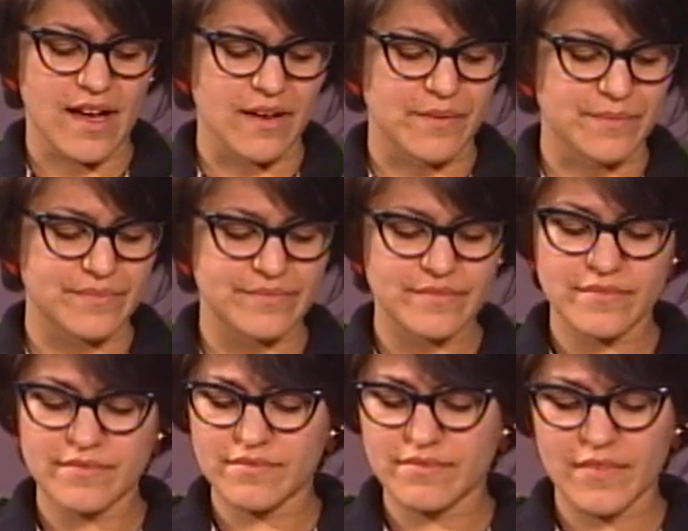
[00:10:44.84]
um,
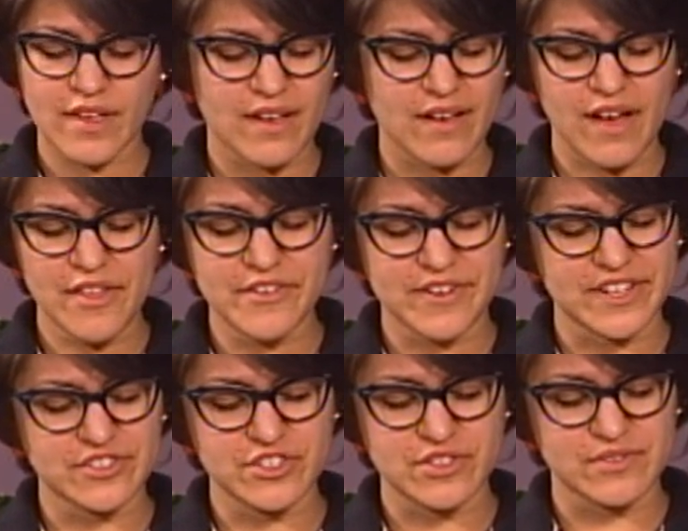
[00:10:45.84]
other
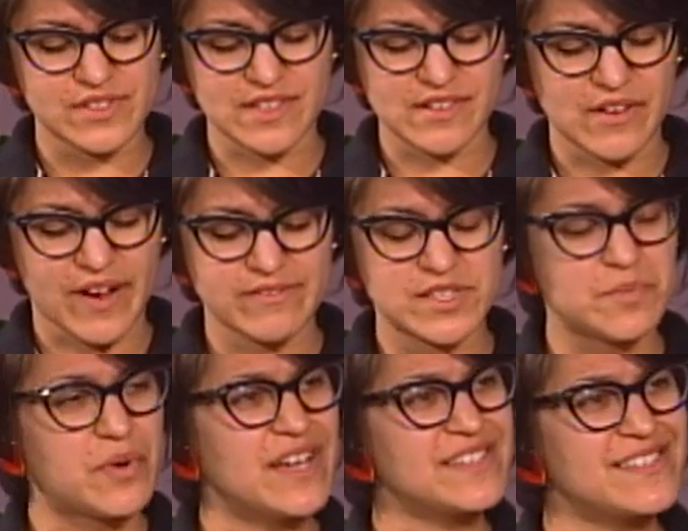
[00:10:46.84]
issues, you know, I was
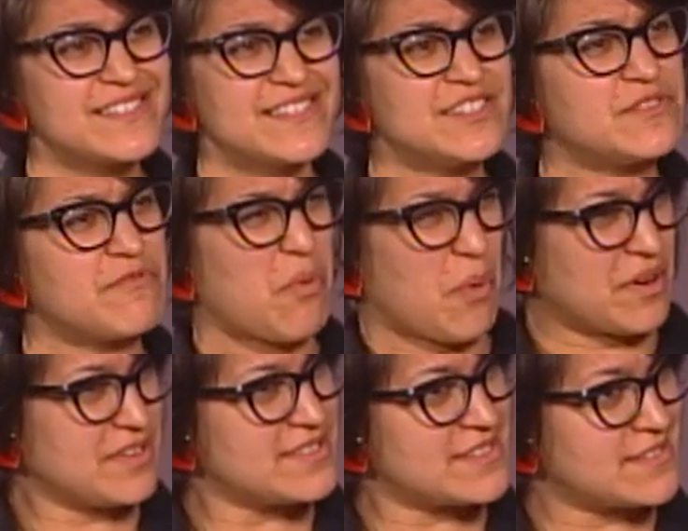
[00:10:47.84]
surprised to see
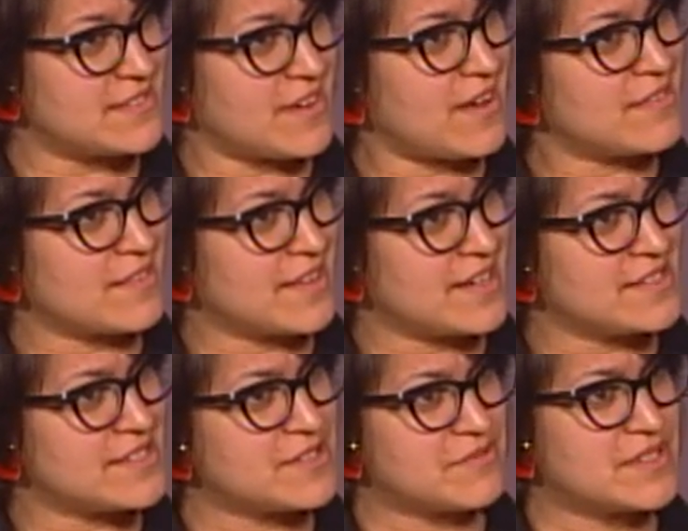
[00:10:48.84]
divorce on the
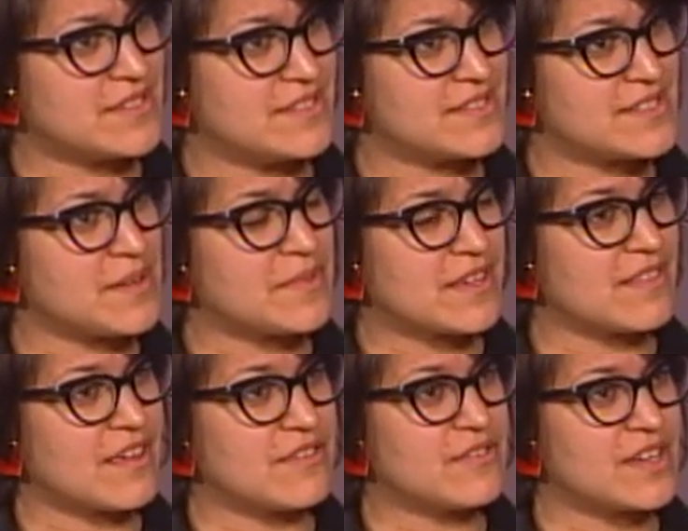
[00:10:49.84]
list, oh, yeah. something
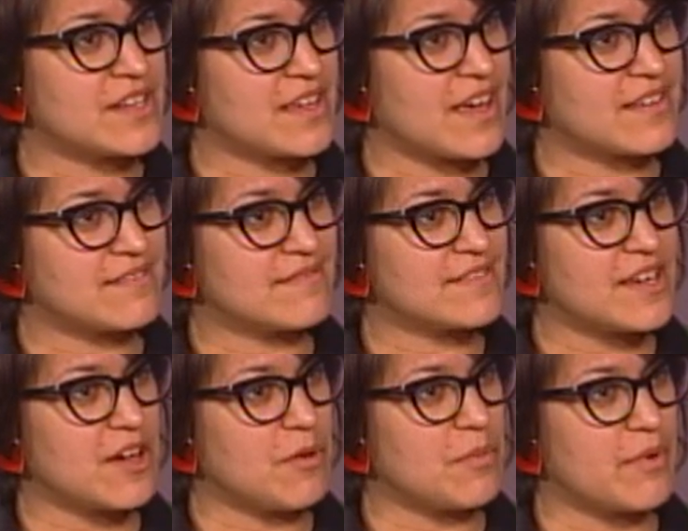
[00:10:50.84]
that you can get
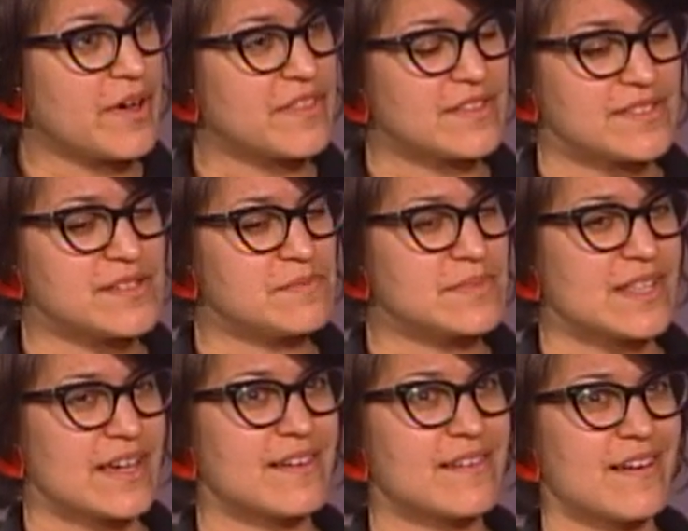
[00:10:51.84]
help with. It seems
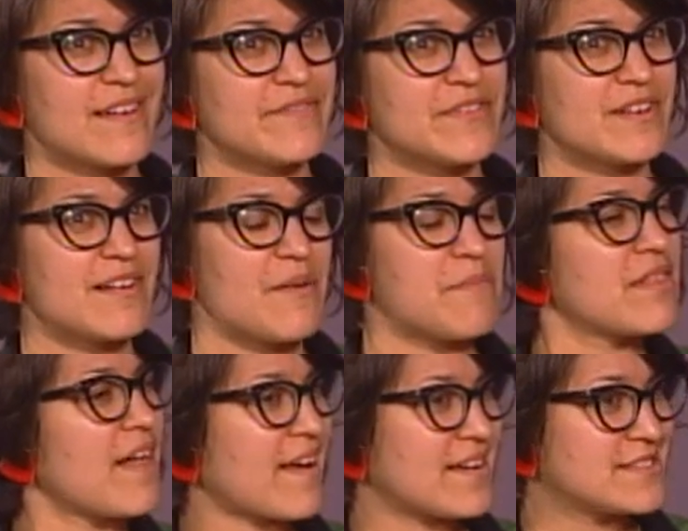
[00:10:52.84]
like kind of a
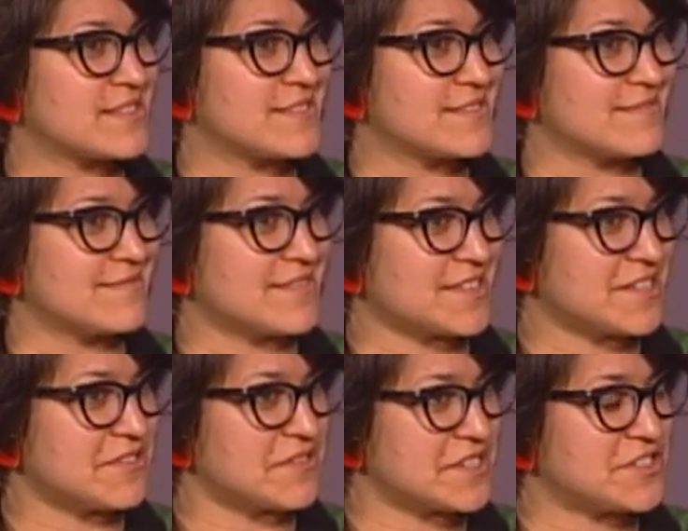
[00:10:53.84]
complex
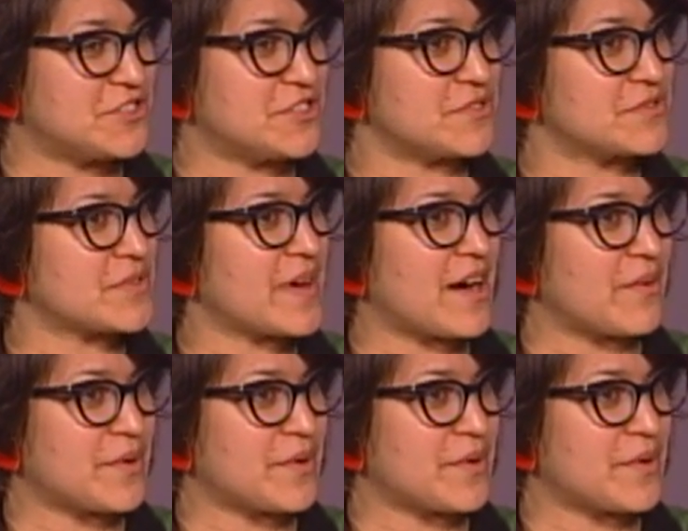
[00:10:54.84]
legal mm -hmm. issue. So how